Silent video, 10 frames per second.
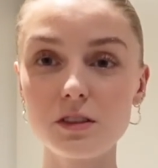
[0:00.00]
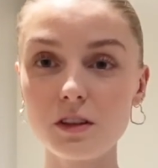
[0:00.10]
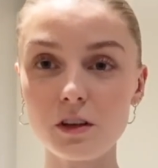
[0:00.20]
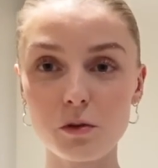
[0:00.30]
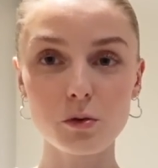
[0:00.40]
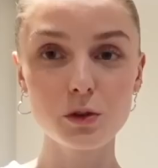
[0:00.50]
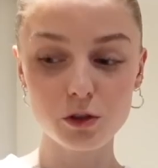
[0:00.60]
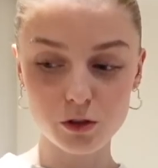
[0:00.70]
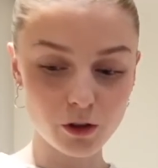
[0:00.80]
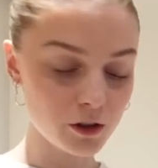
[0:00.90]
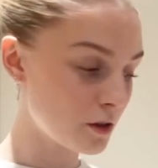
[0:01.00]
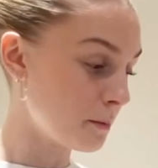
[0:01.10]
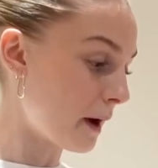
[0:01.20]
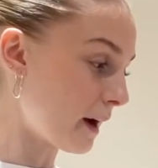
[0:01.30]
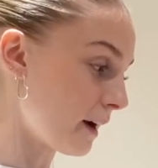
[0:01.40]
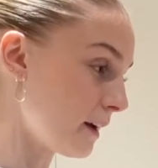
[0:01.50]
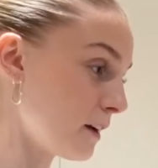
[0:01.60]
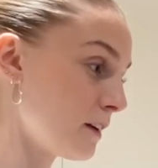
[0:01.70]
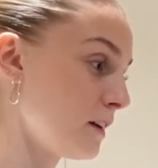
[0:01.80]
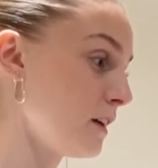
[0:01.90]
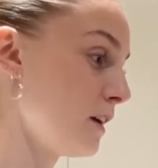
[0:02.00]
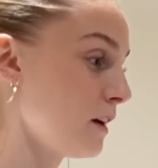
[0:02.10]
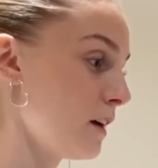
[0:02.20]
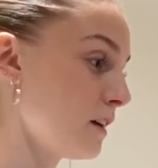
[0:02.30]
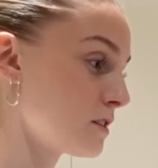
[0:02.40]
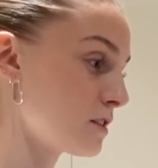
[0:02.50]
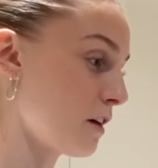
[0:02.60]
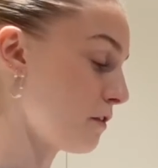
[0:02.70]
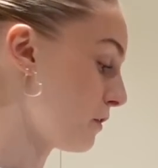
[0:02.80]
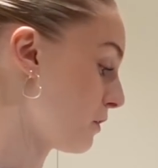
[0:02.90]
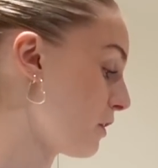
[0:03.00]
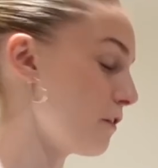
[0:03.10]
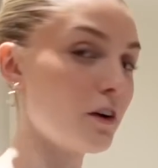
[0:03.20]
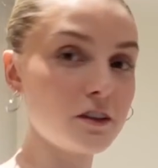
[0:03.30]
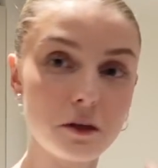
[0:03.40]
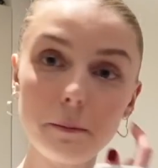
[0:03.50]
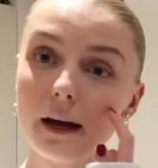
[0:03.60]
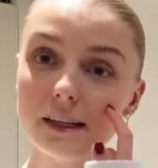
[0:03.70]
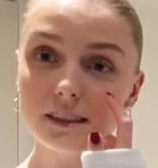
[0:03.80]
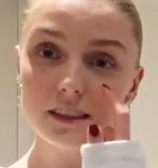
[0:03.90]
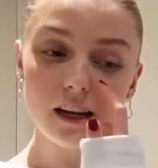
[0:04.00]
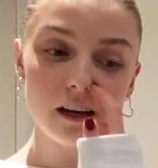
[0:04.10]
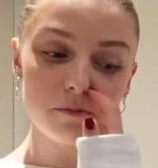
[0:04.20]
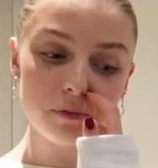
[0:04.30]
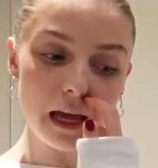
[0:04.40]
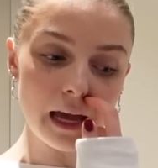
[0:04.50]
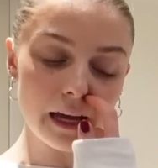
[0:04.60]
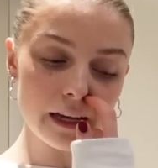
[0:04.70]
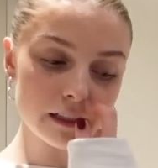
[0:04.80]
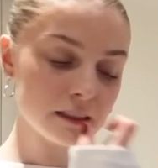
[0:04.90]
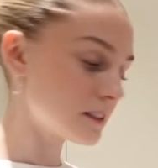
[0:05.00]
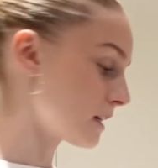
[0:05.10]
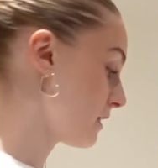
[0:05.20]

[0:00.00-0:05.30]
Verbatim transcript: to the grocery store to buy stuff for the vodka pasta and